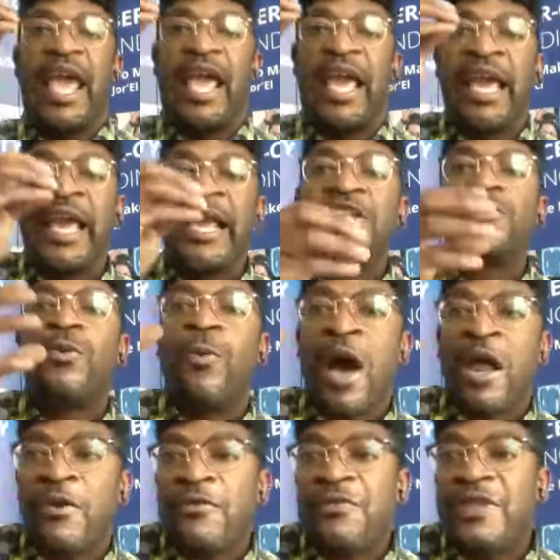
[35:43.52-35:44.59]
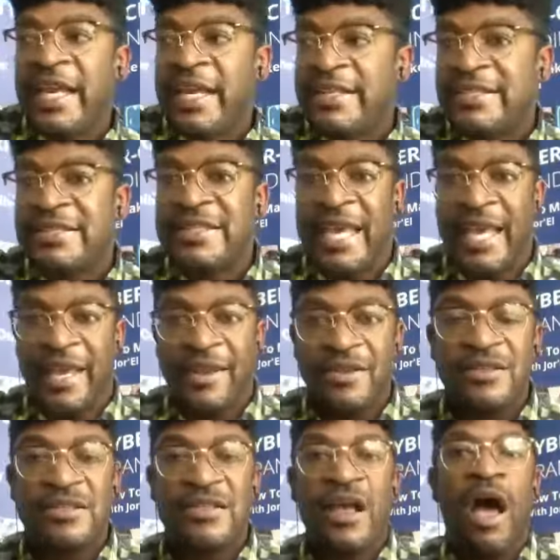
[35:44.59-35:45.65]
Each one of these
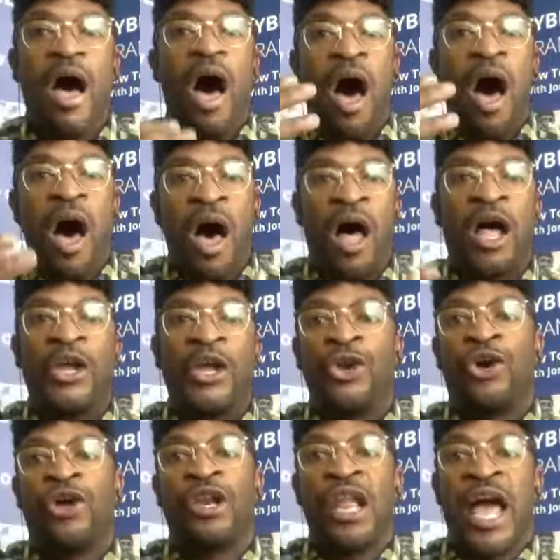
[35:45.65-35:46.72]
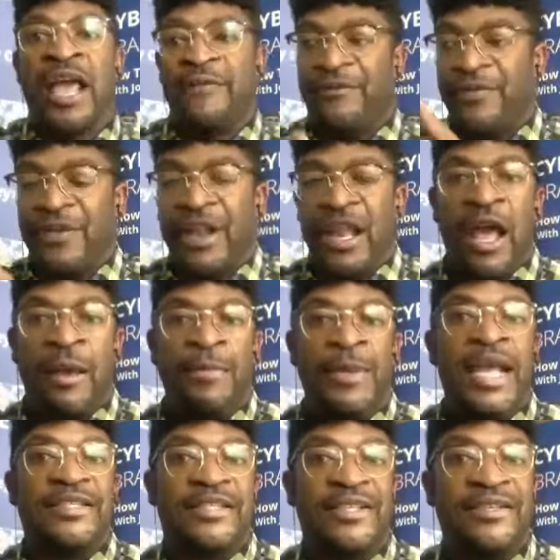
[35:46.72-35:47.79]
things are your life
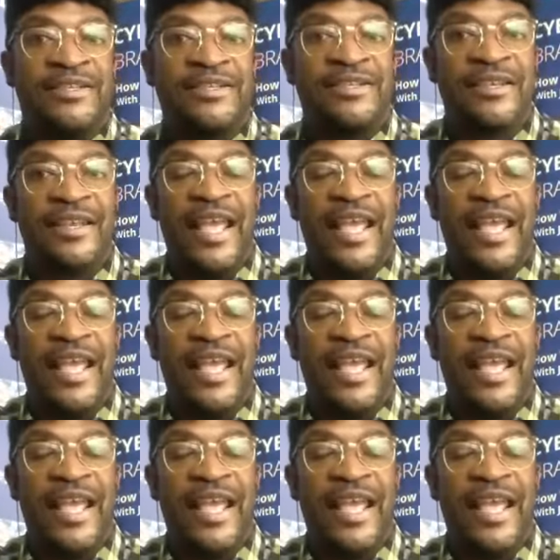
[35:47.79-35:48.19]
lessons.